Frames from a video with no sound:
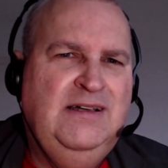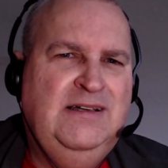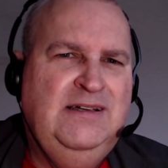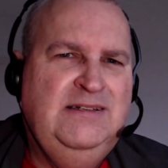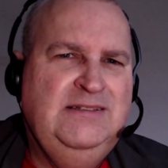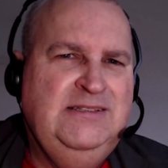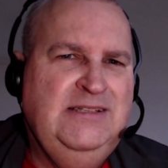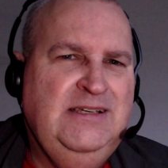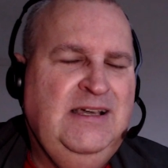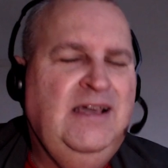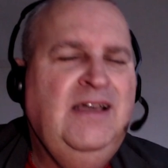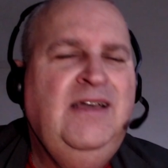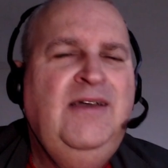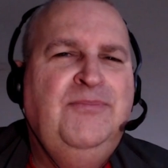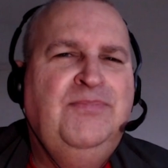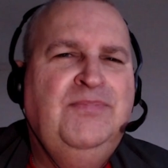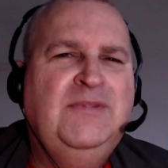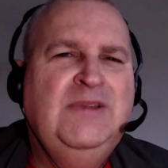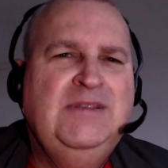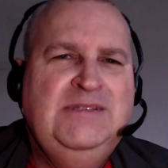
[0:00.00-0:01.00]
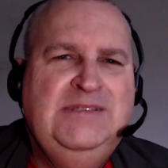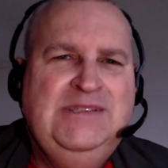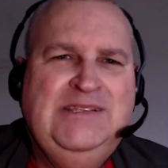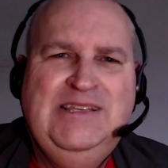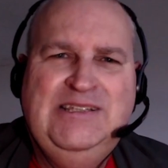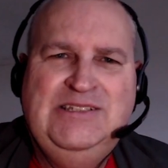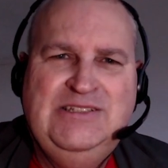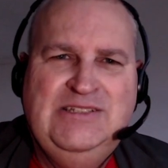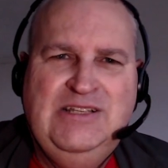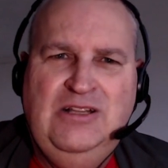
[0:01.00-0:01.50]
Yeah,
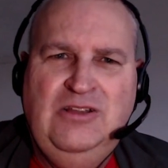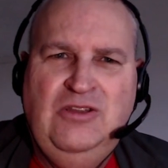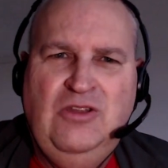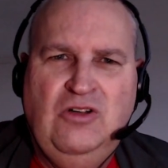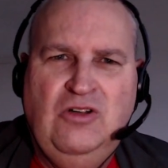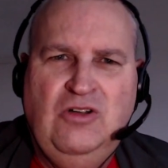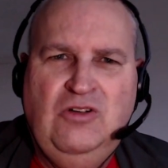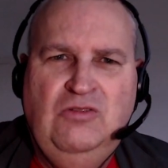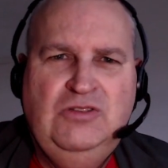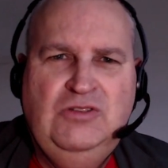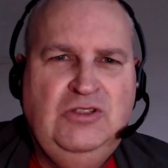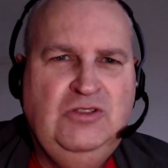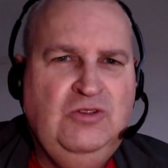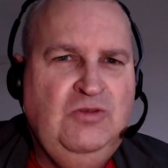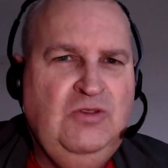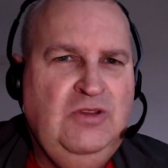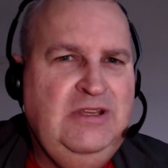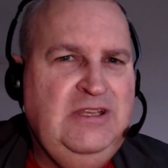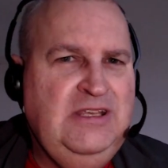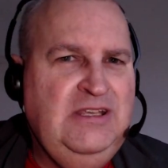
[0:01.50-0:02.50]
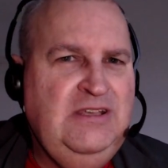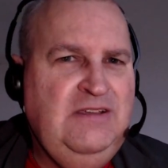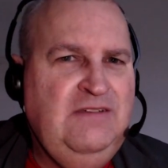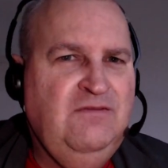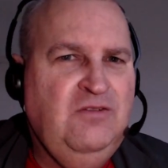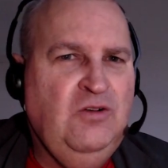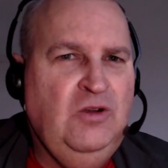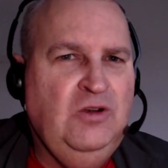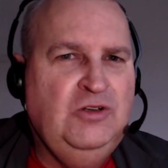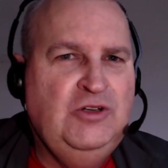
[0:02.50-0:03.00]
they're still not going to do the
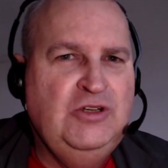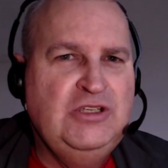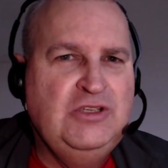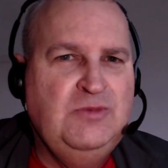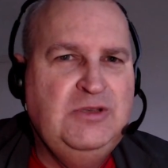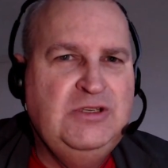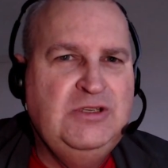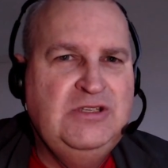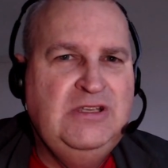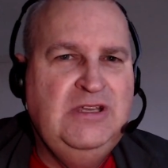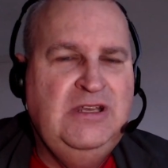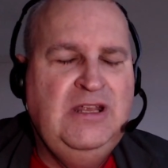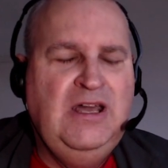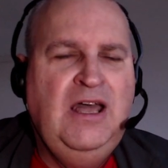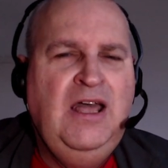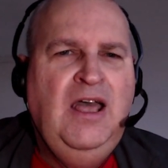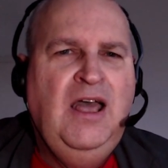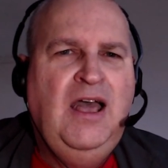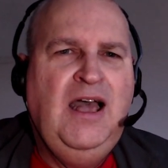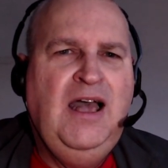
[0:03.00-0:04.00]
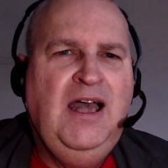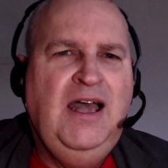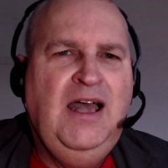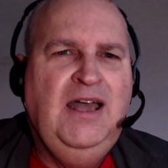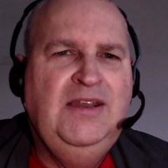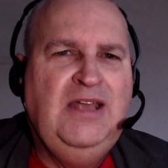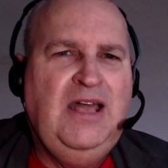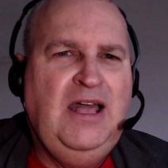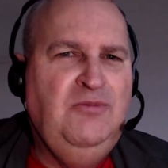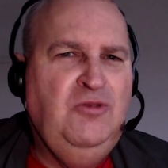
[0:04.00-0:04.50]
full Christmas dinner.
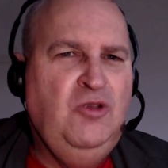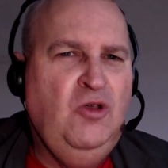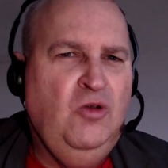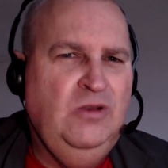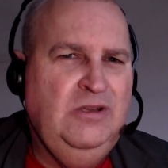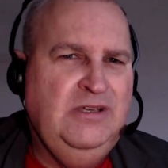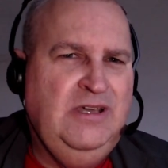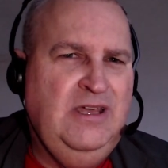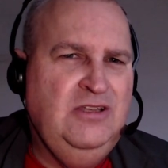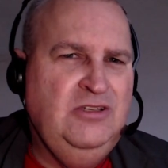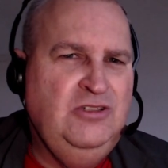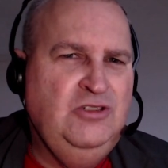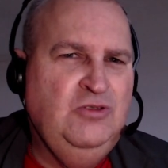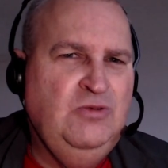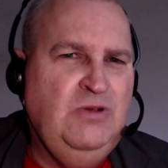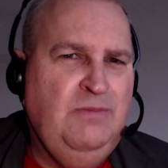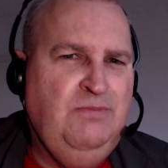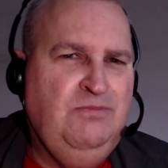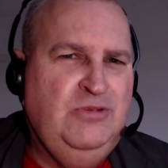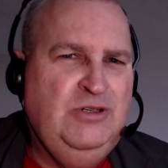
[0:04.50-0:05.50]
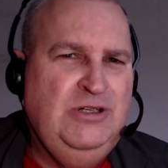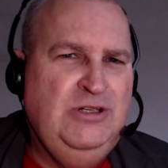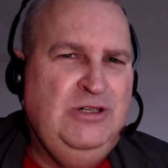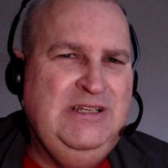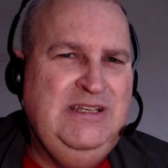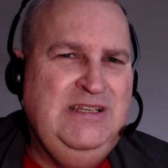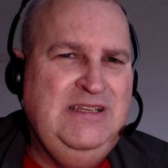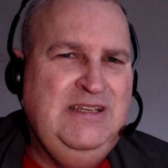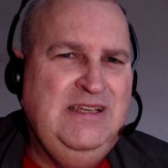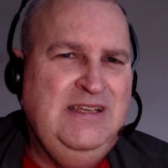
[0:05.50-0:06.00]
And I'm not altogether sure Brie
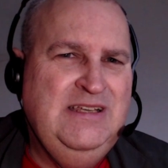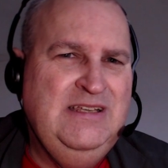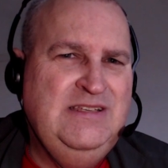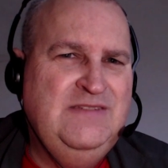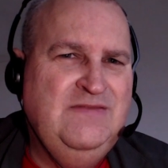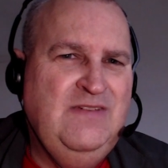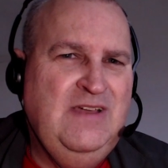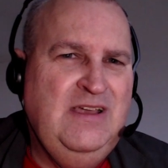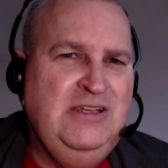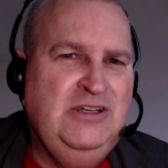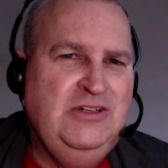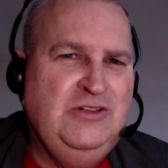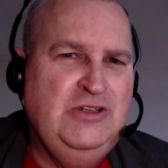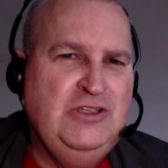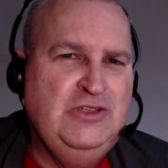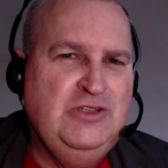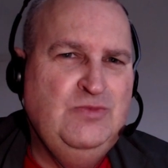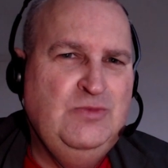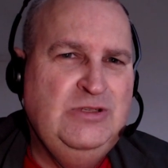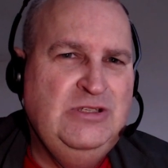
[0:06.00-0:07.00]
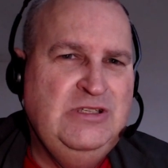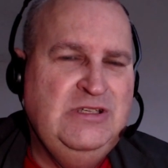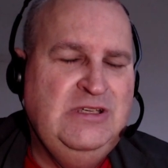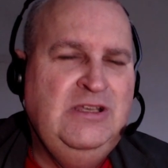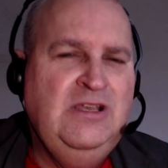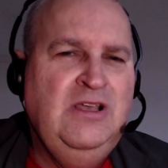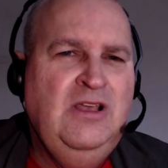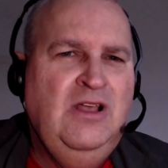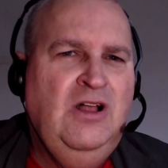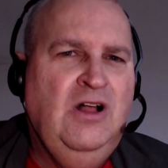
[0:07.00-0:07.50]
is very
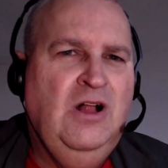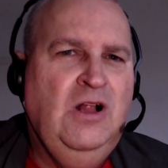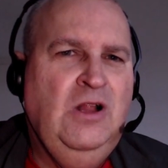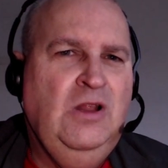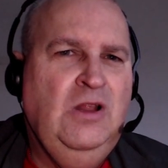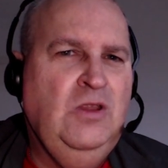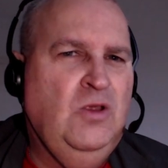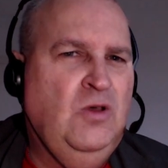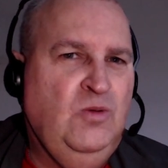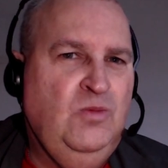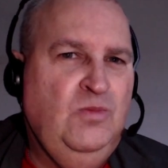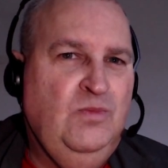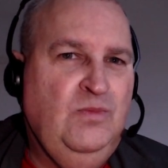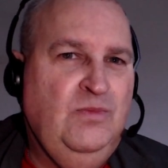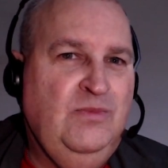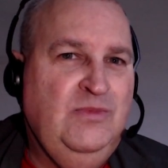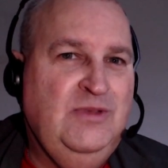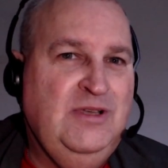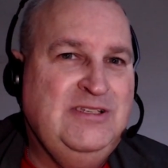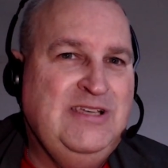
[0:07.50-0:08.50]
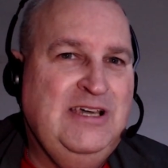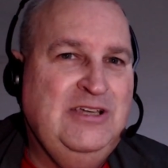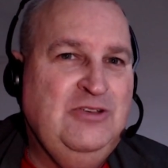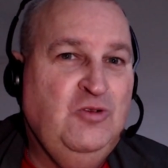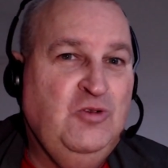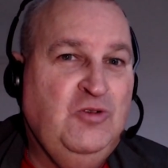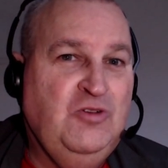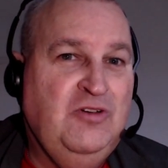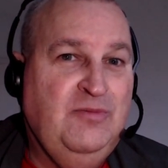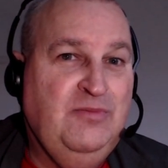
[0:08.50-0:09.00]
Christmassy. Although, a side
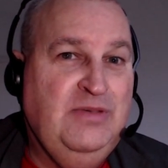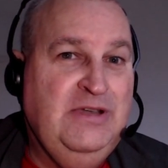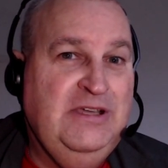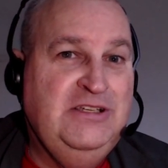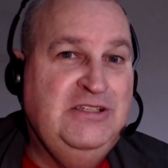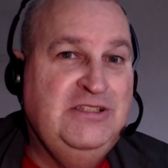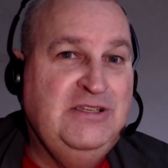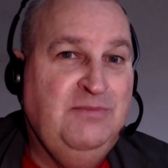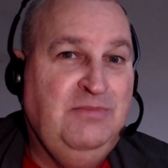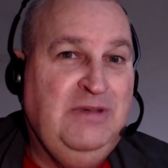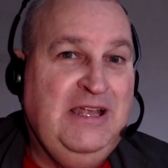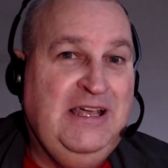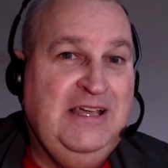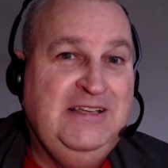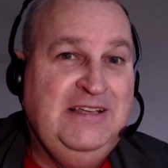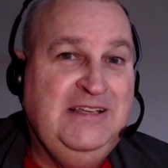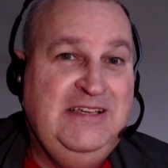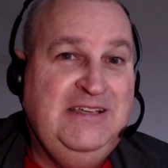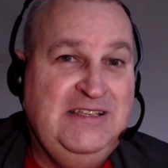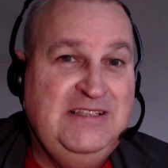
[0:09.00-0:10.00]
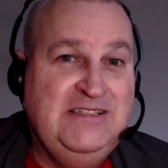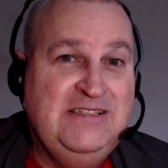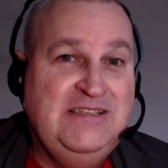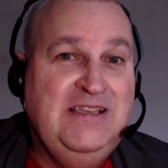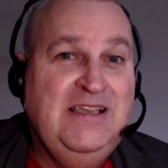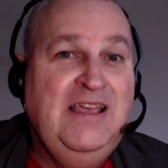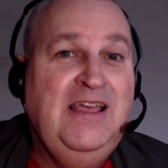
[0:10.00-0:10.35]
order of pigs and blankets,